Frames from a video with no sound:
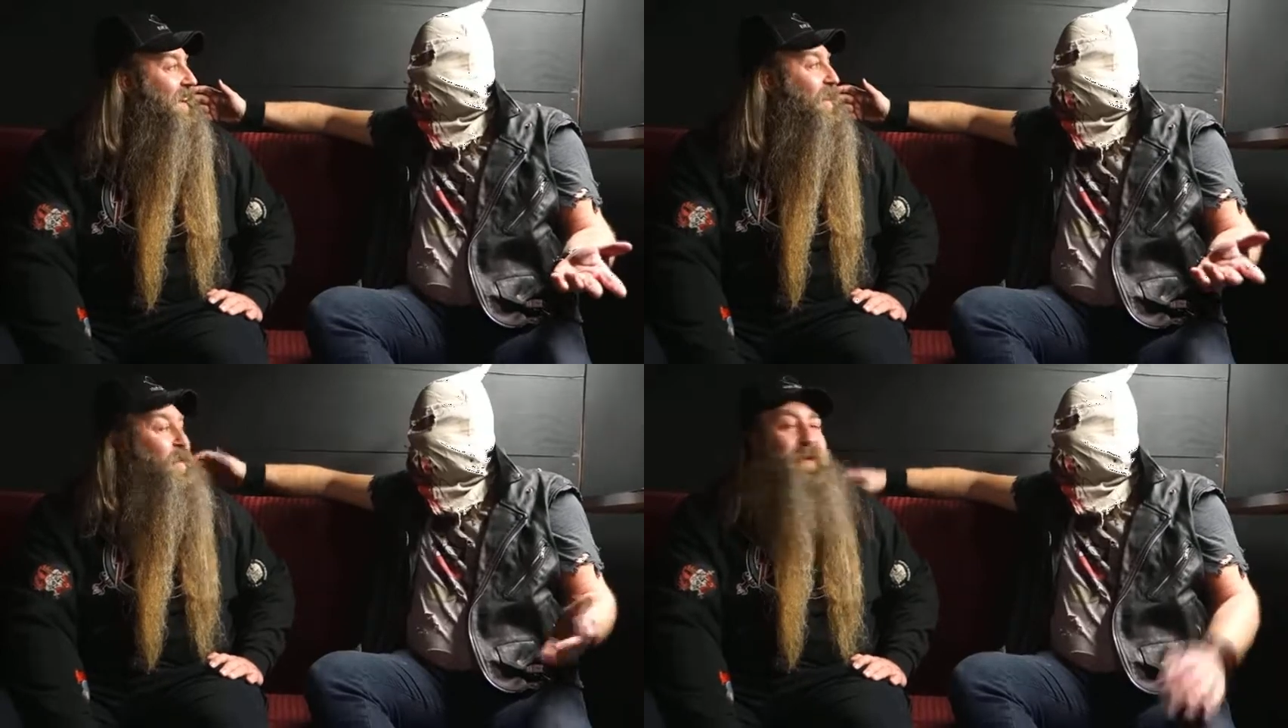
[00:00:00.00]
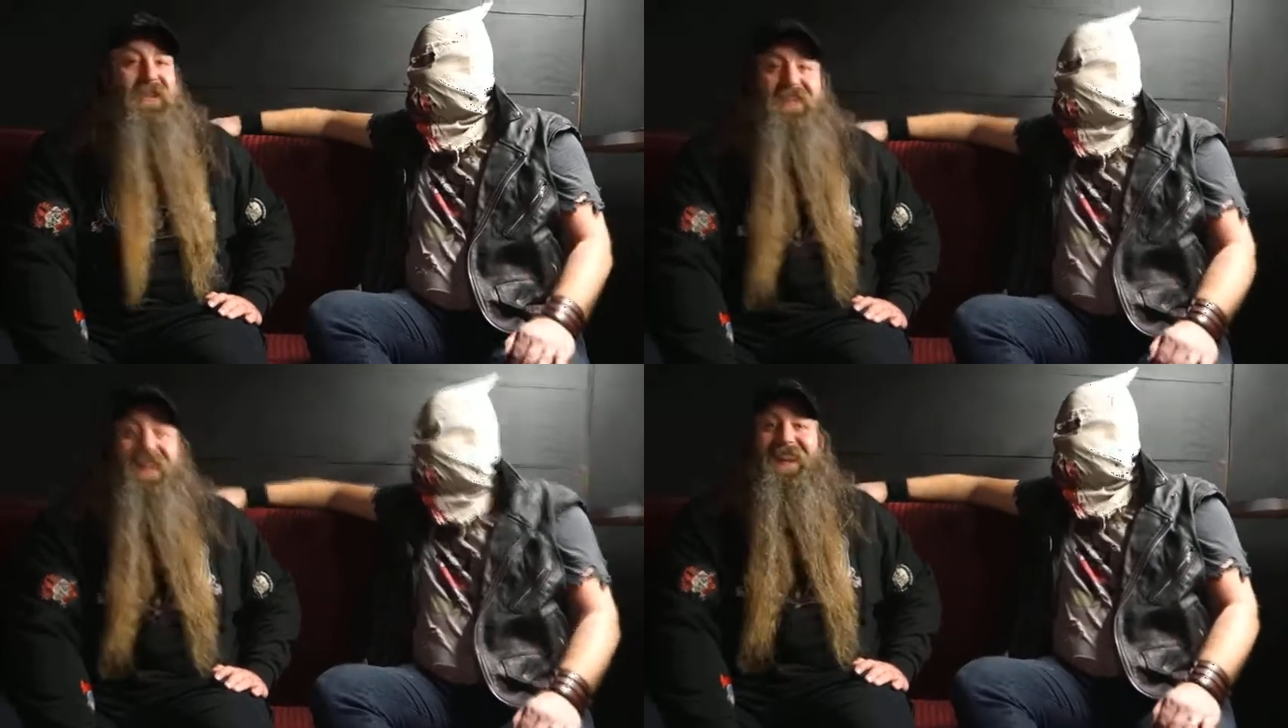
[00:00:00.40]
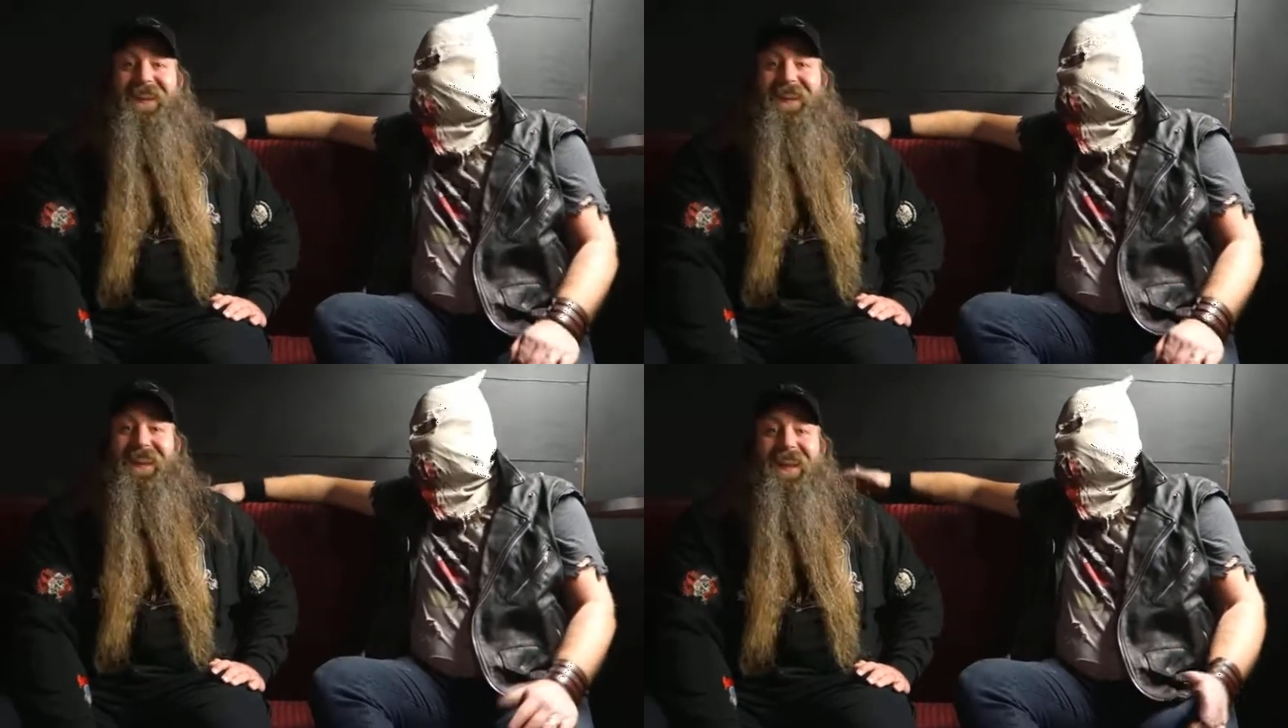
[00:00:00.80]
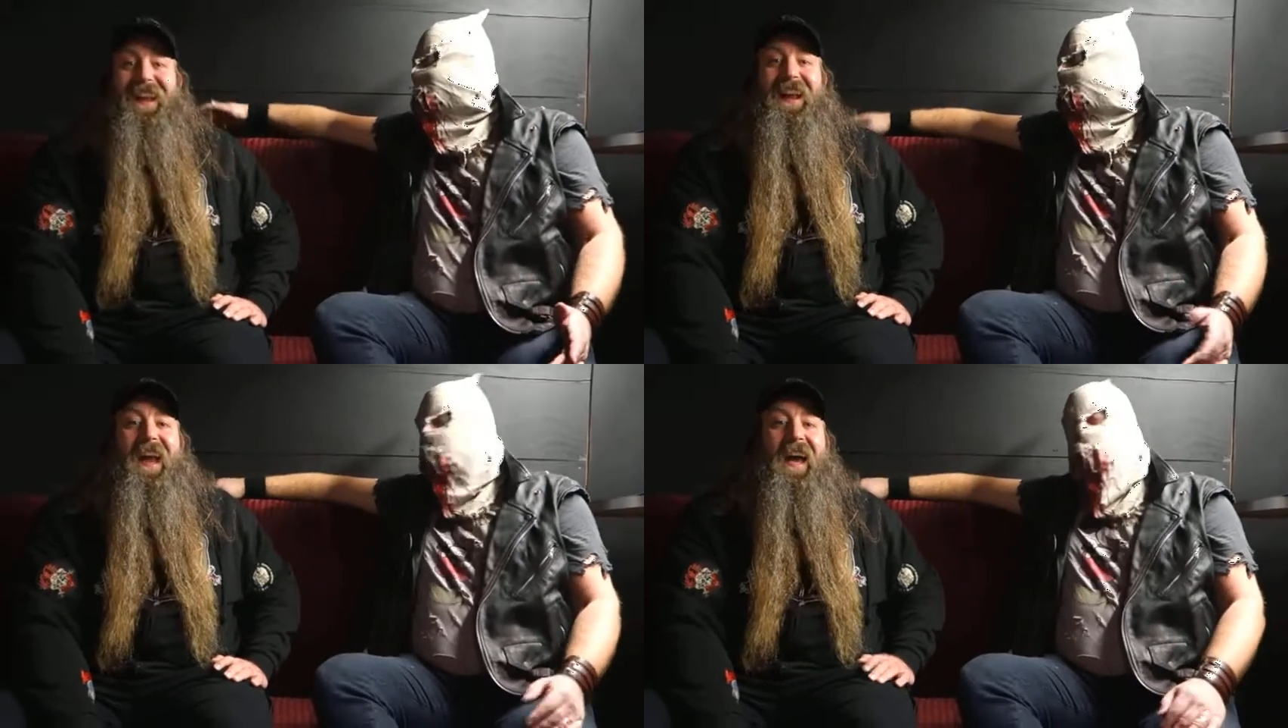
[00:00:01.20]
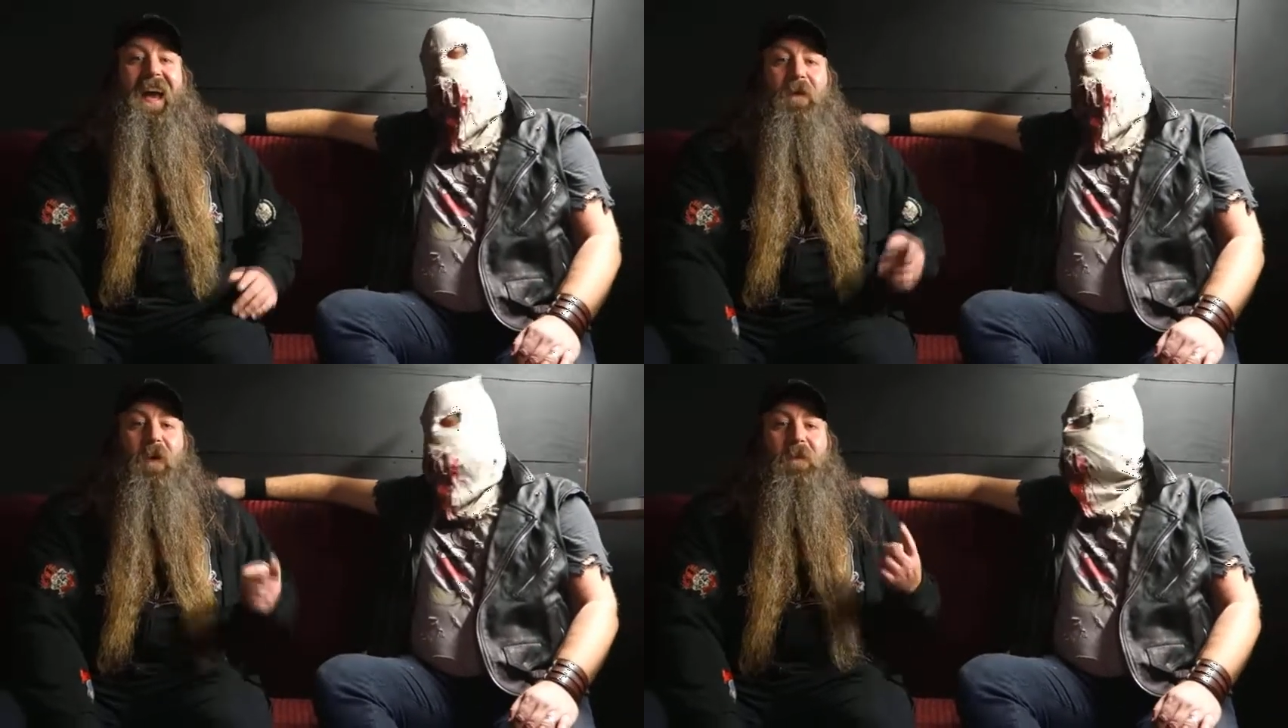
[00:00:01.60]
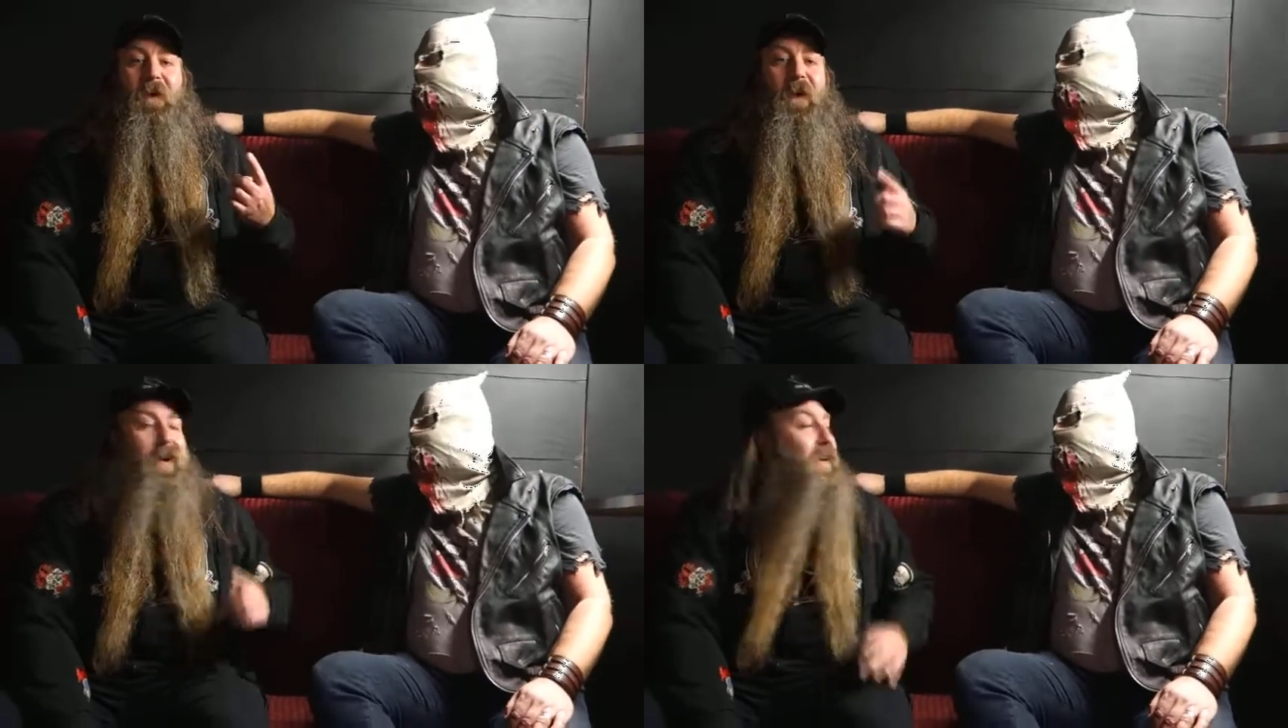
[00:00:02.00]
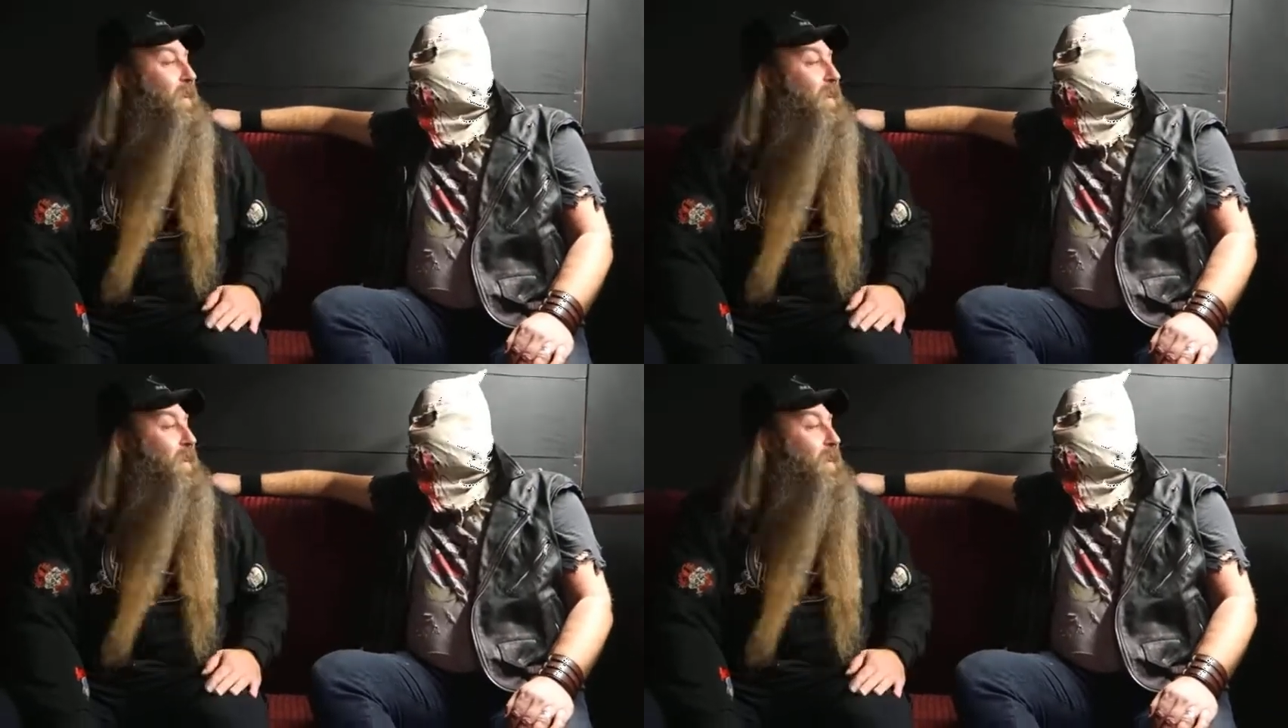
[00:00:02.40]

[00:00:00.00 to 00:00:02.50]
Oh, shit. Like, I got one more